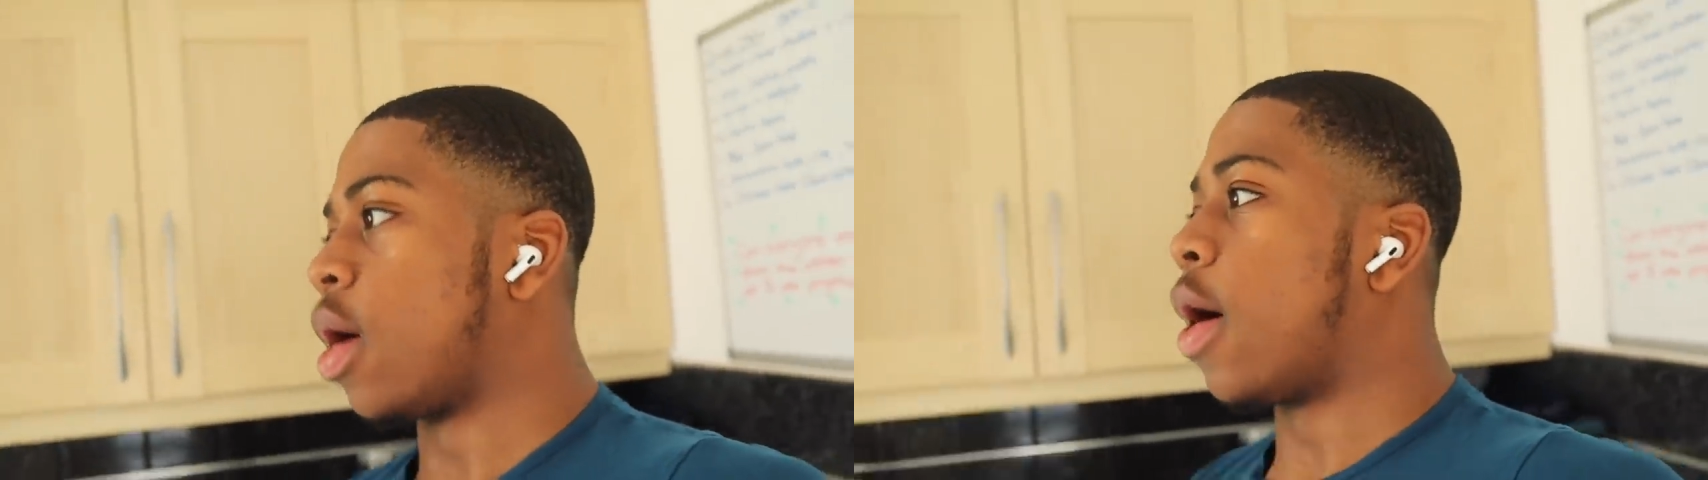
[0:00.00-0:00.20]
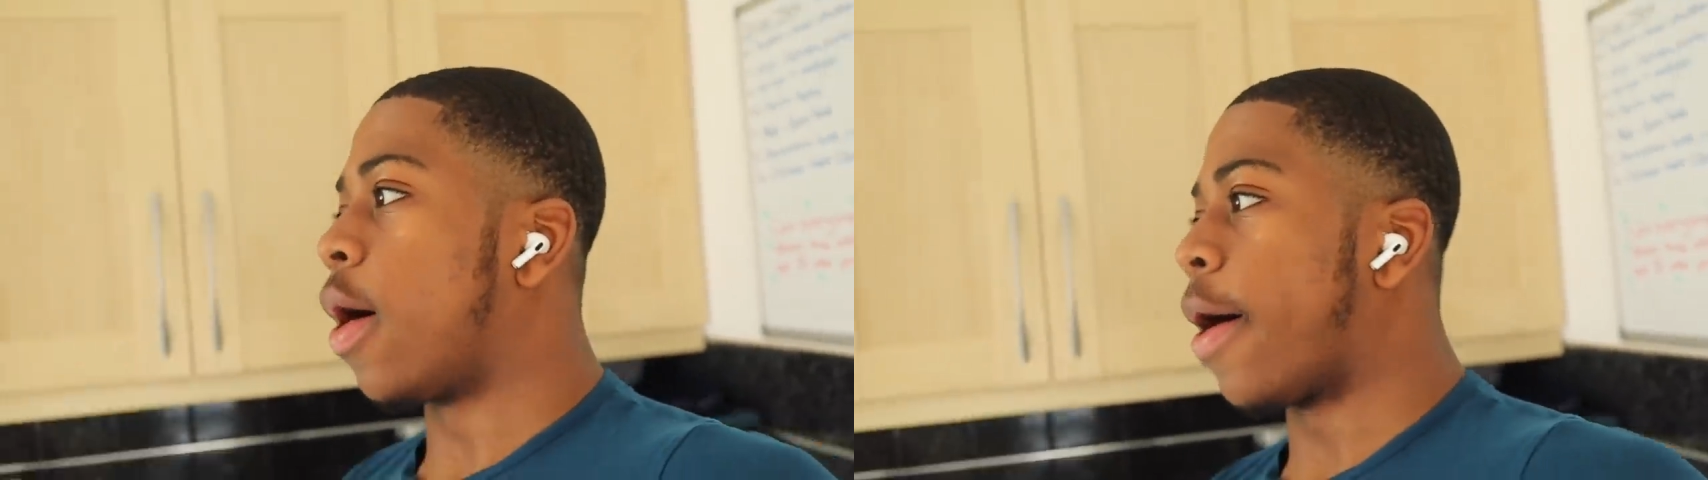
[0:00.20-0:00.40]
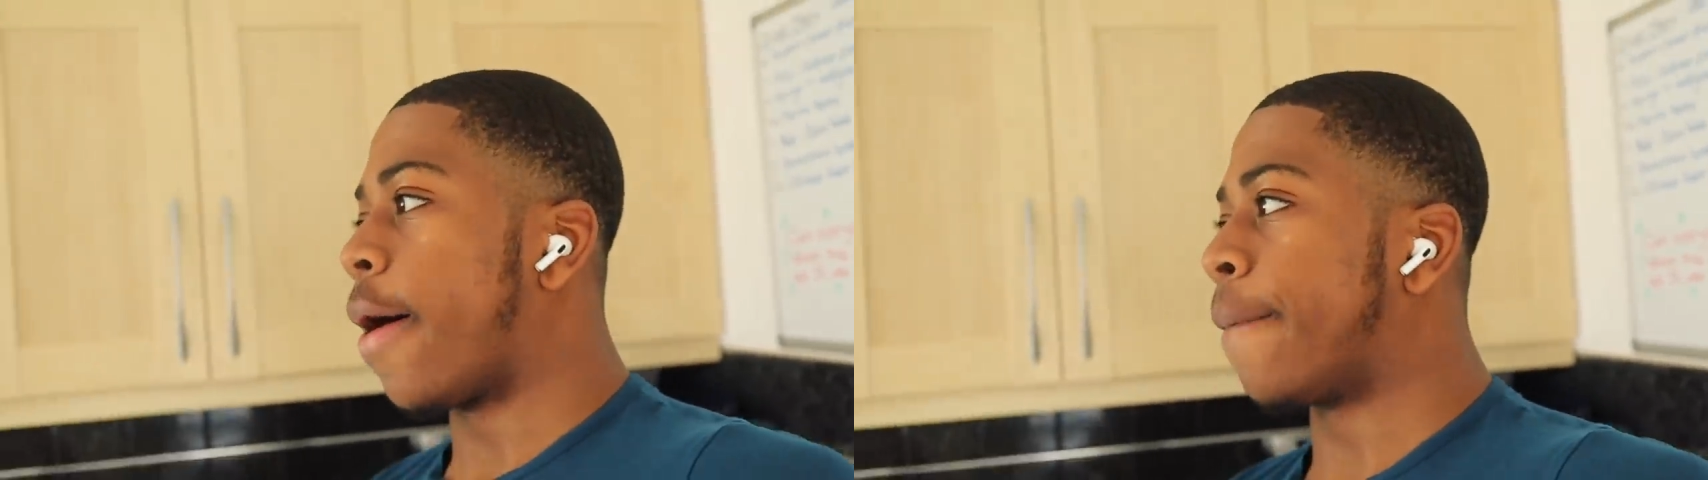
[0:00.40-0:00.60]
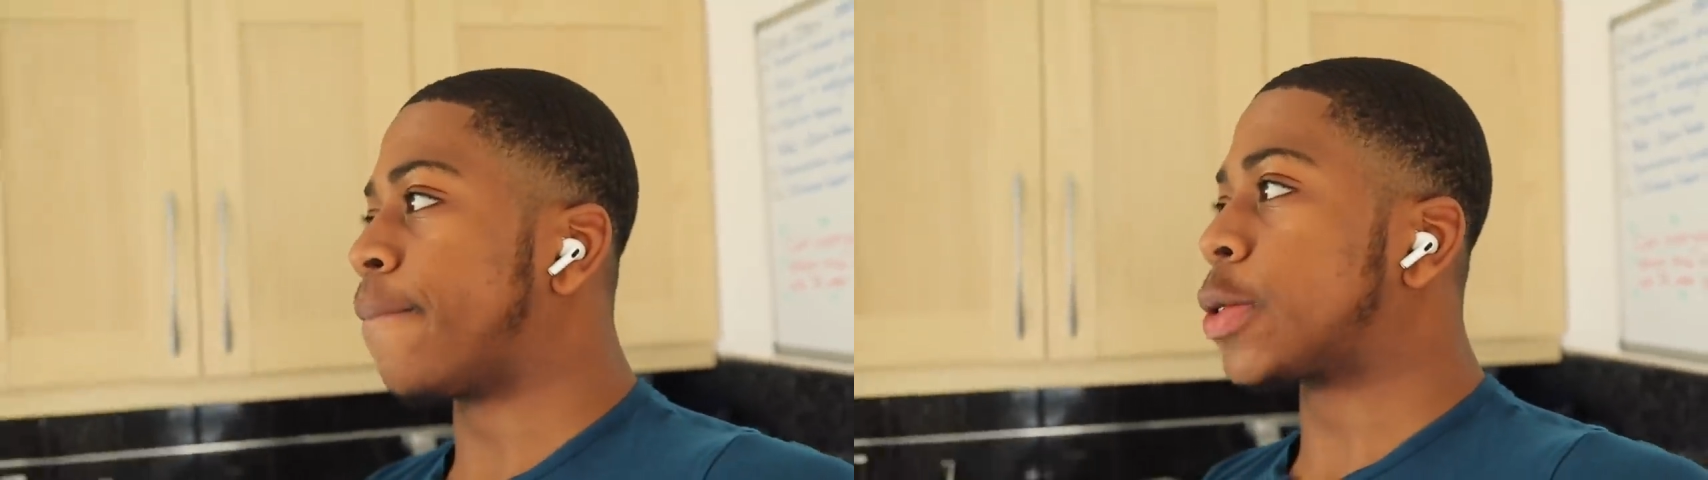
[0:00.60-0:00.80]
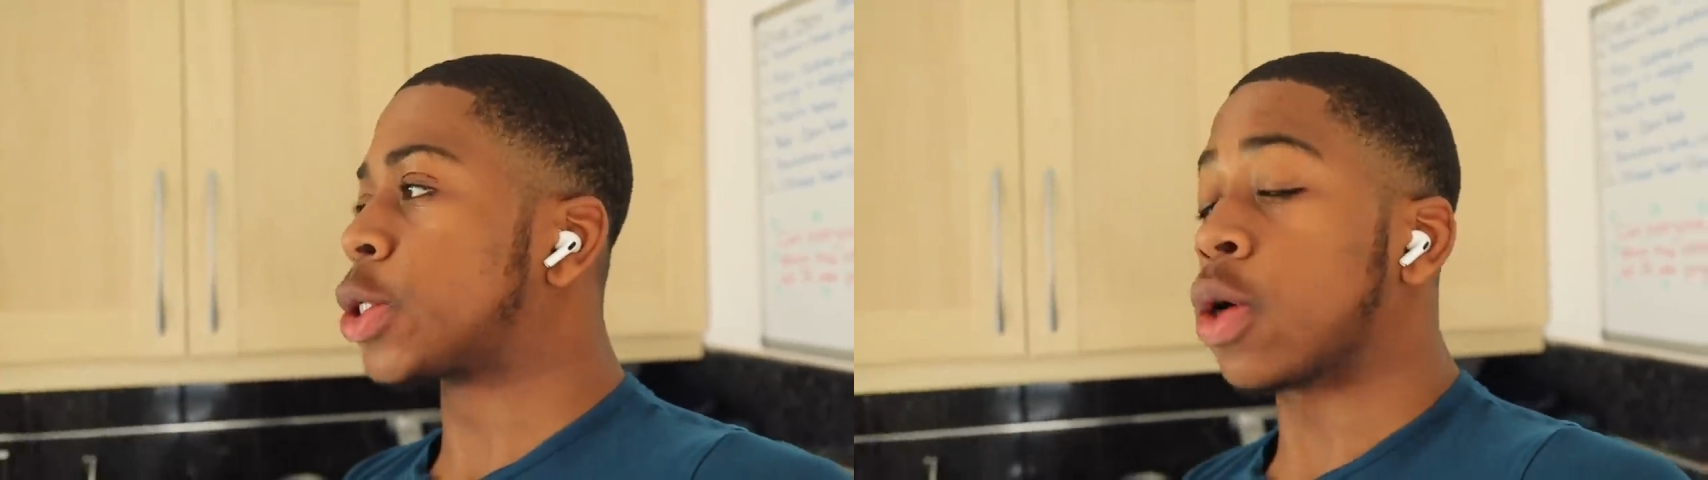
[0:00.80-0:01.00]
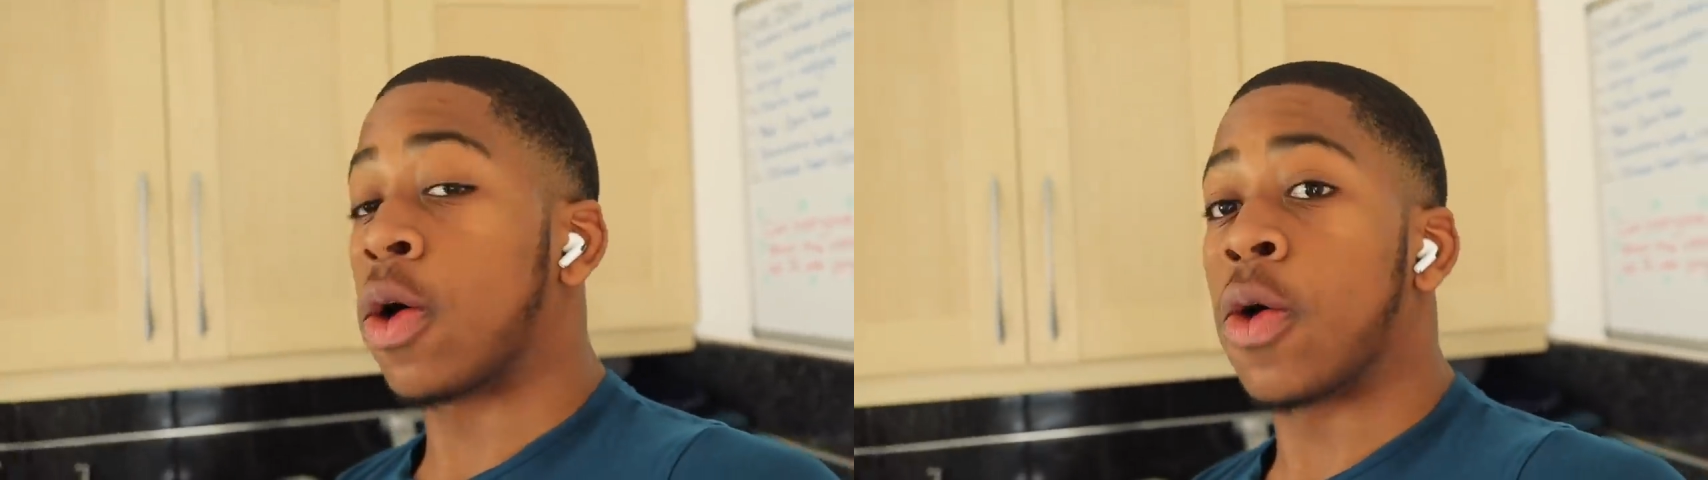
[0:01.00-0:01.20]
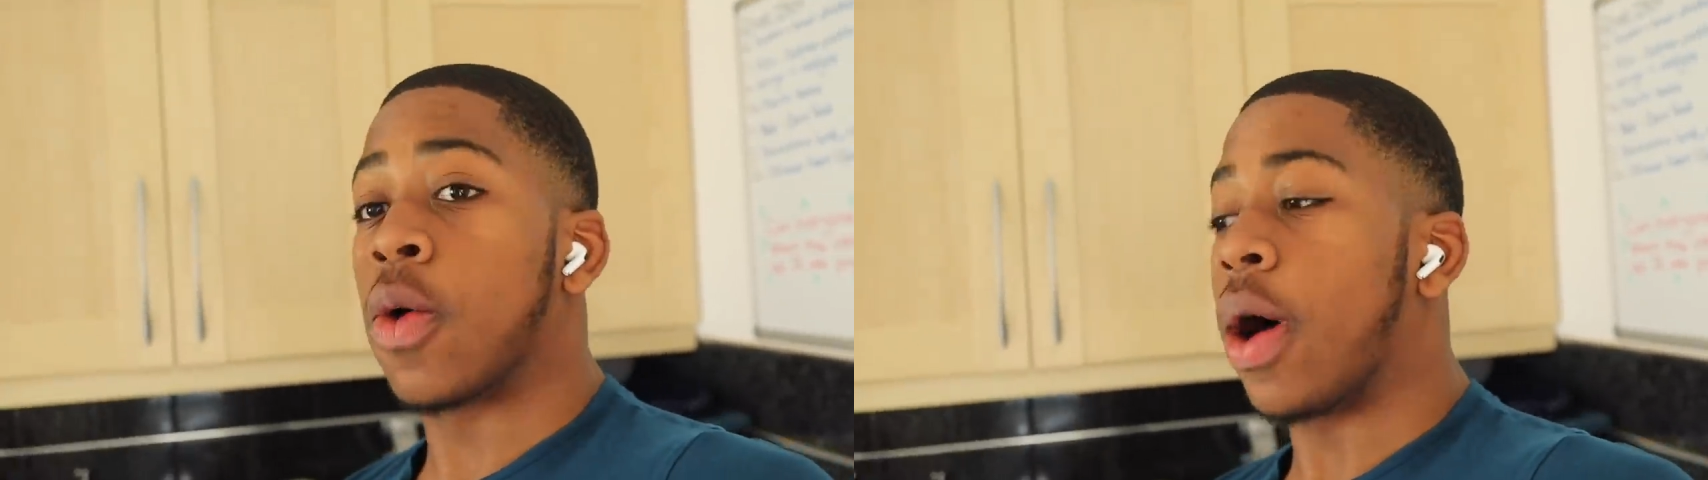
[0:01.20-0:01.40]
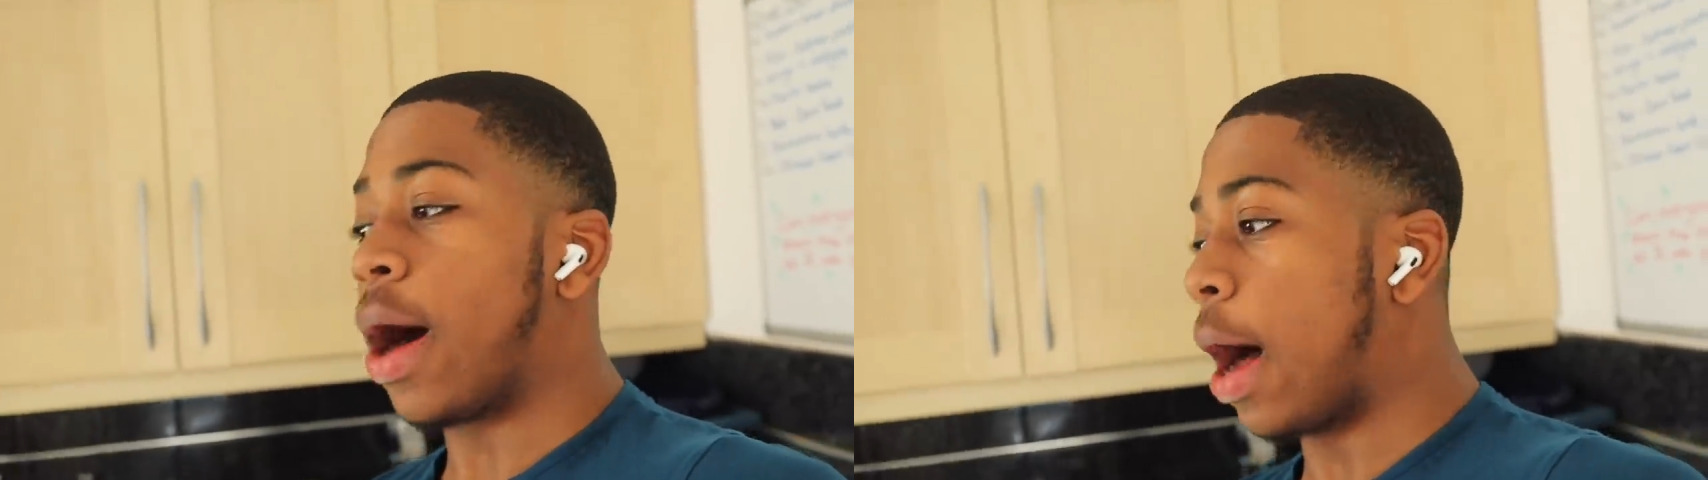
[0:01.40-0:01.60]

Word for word: Um, so